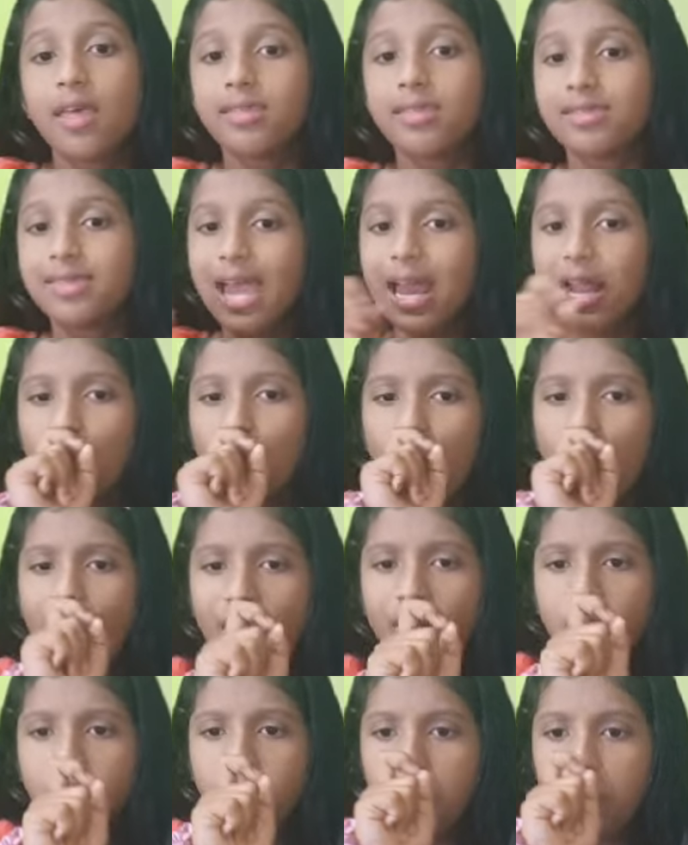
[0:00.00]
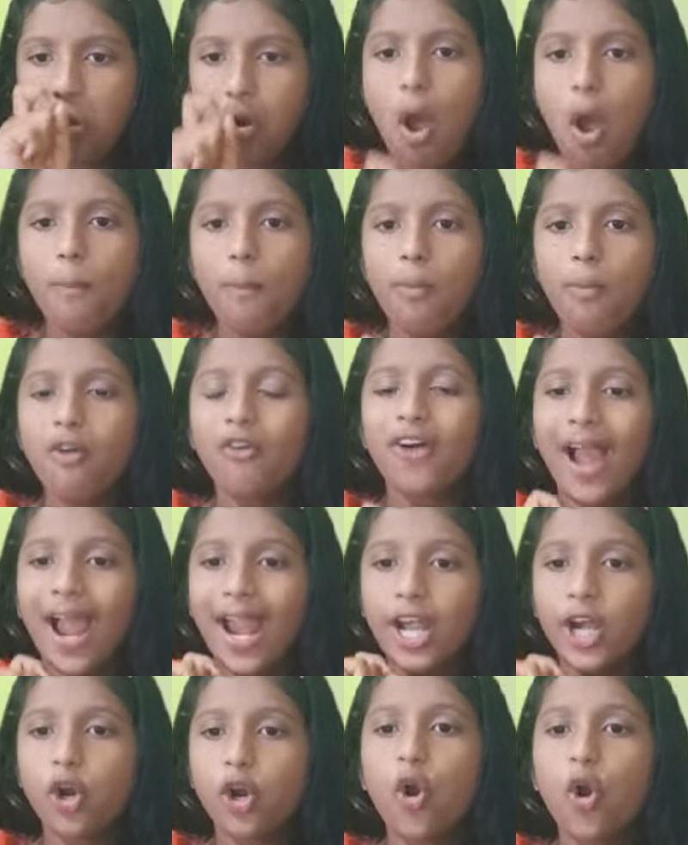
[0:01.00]
that one drop of
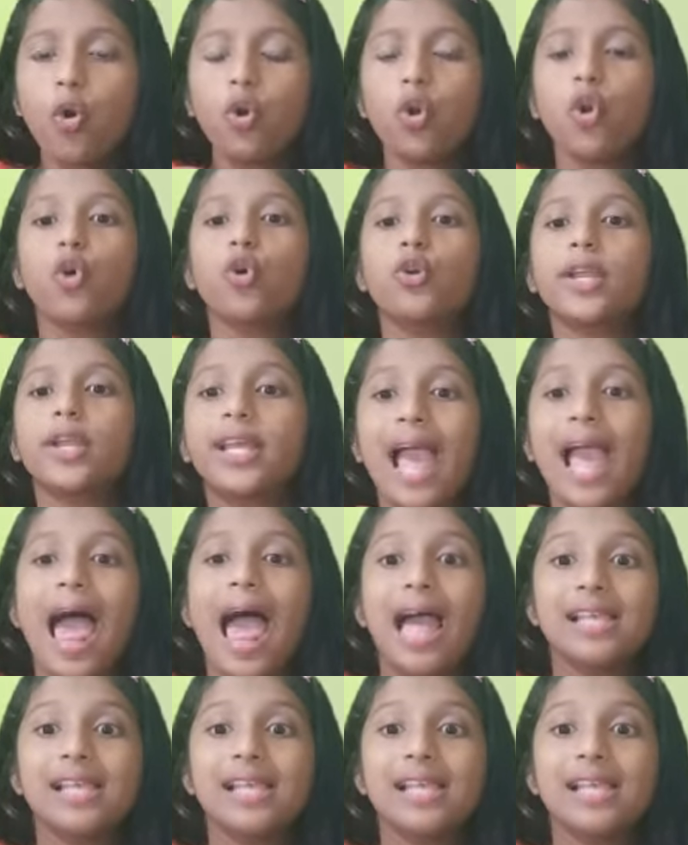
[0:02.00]
hydrochloric